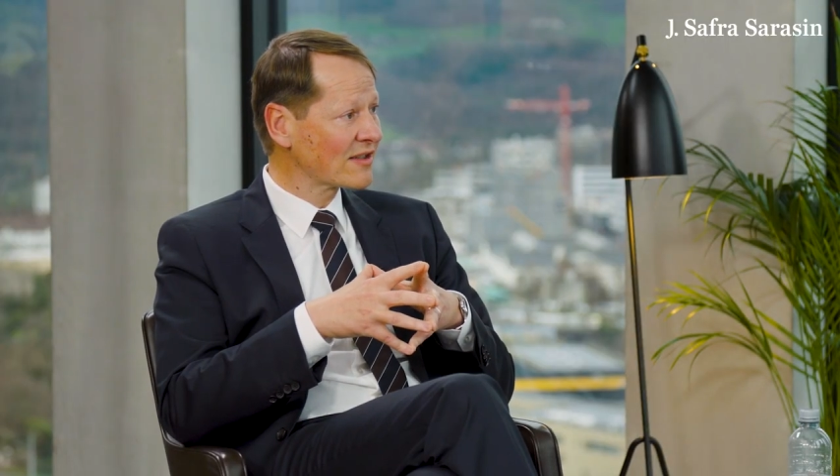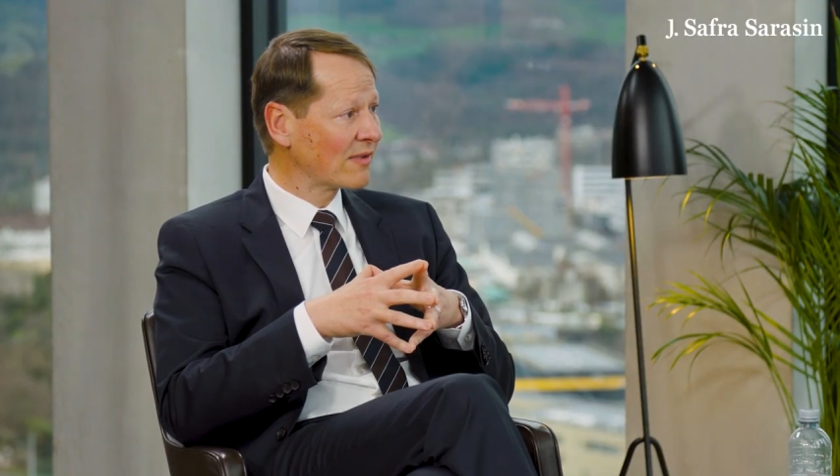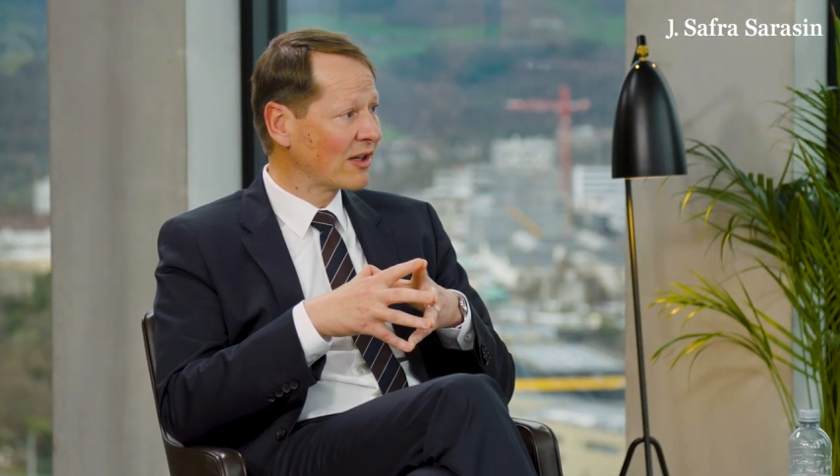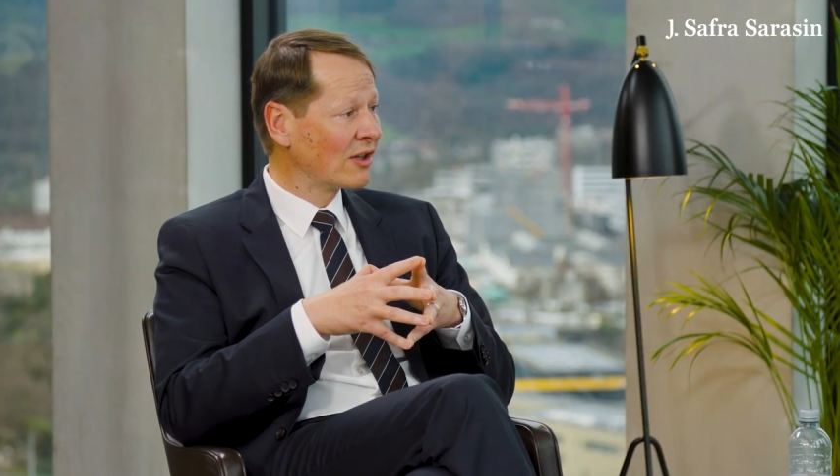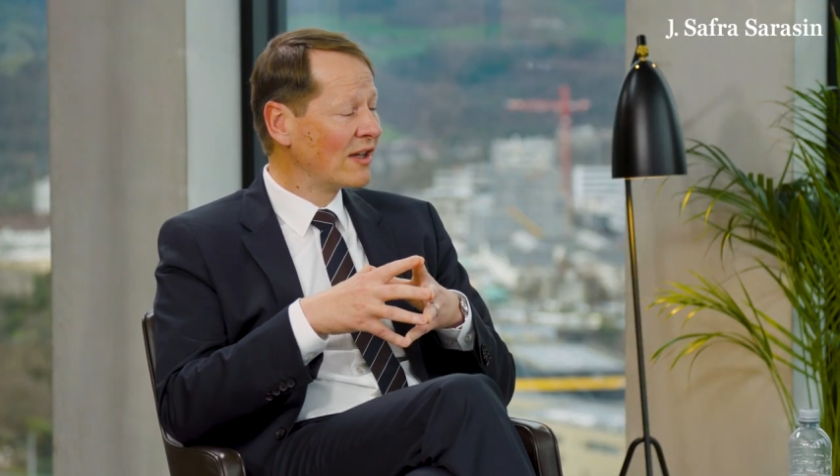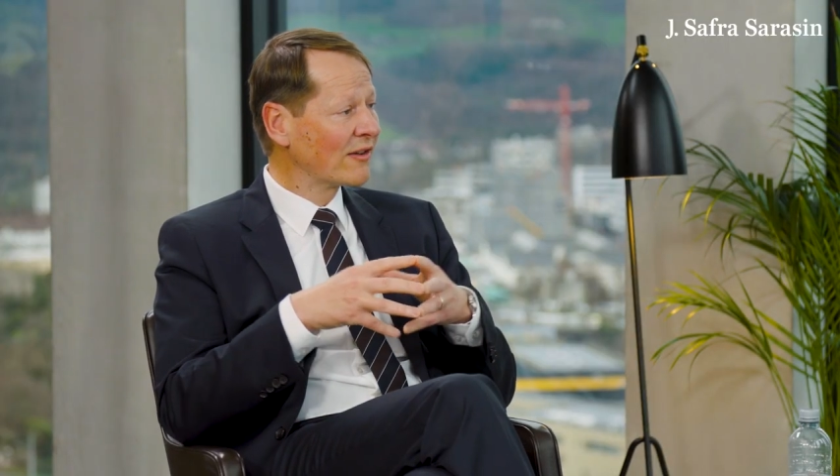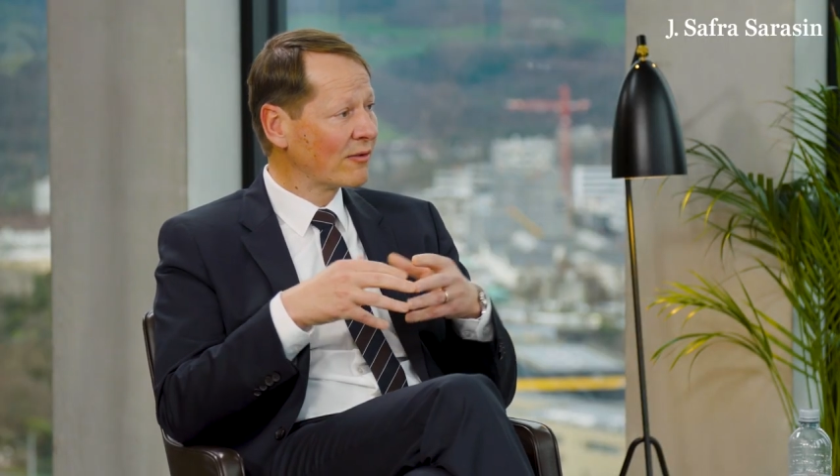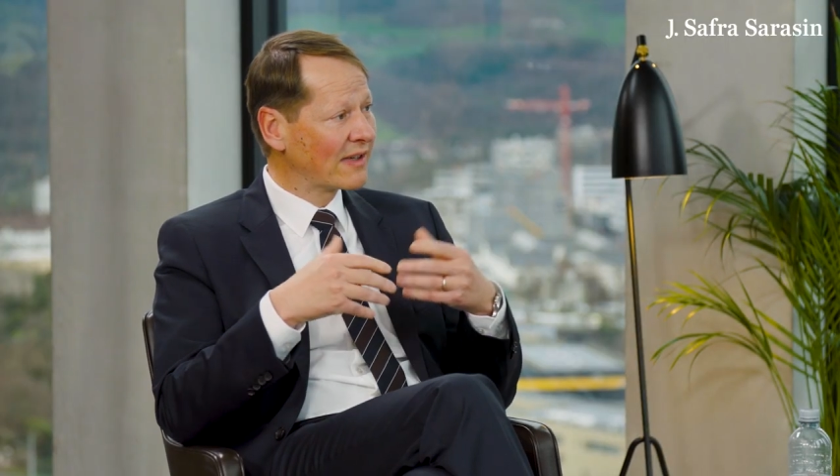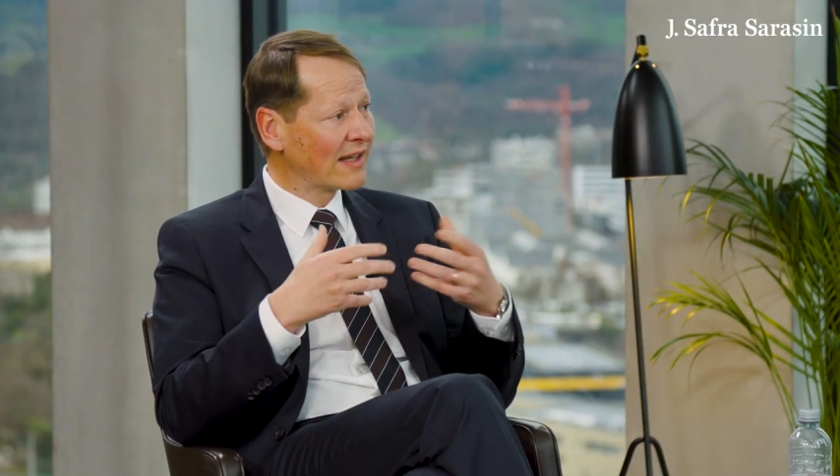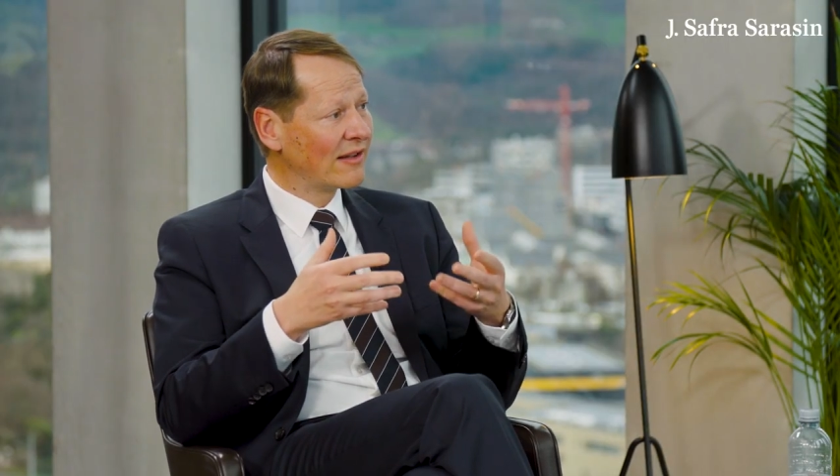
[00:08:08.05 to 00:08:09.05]
as well, so
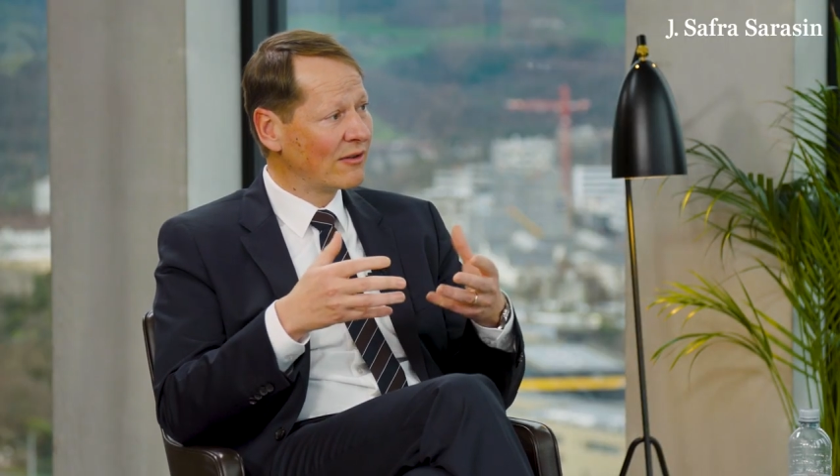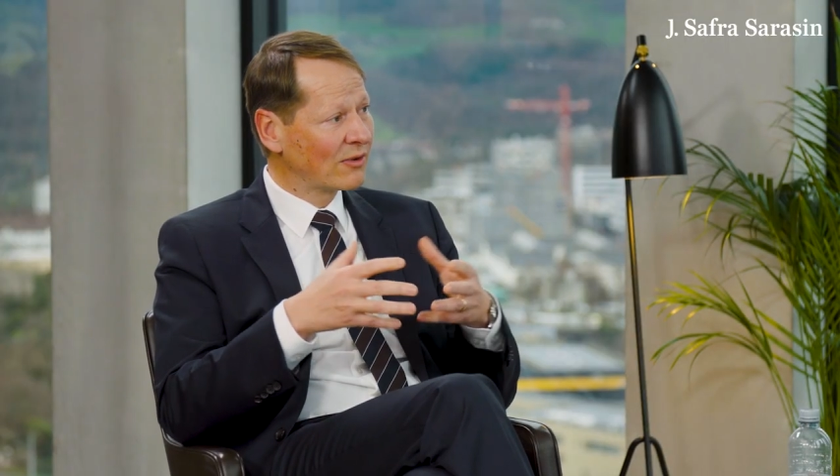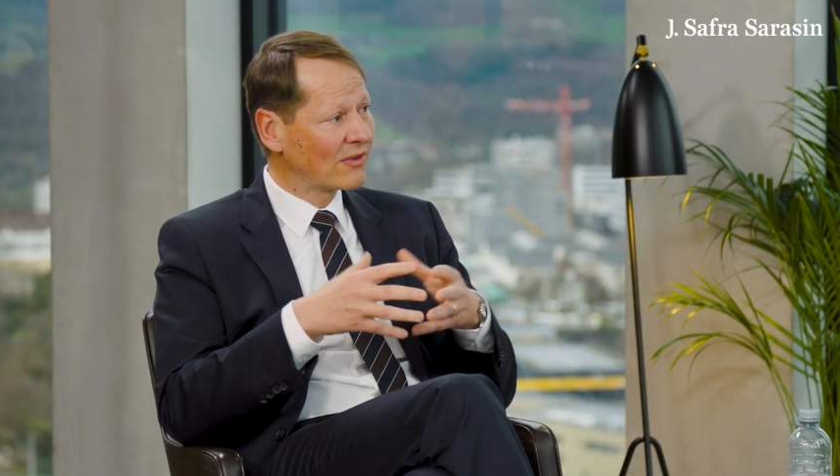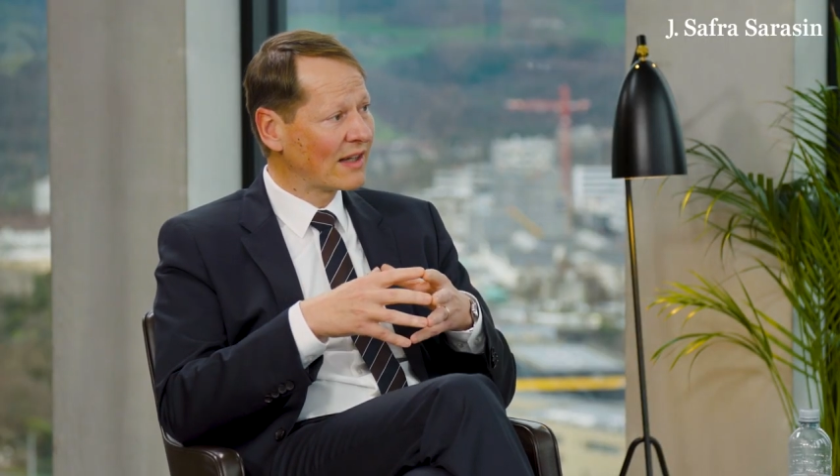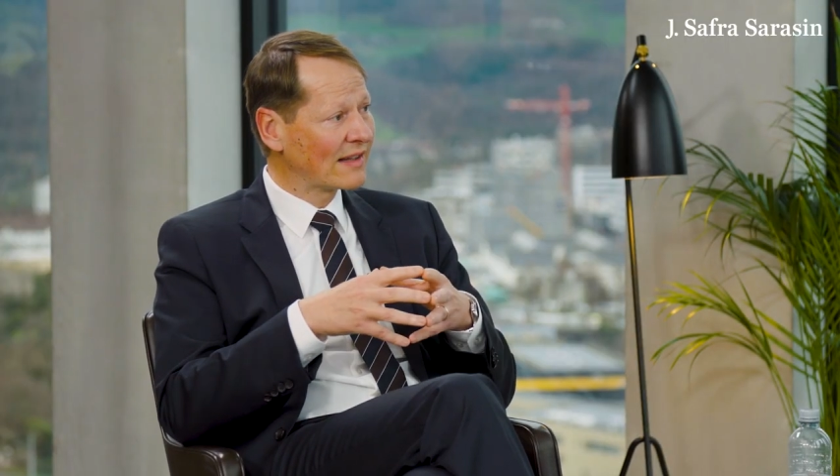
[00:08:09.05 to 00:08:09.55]
we can use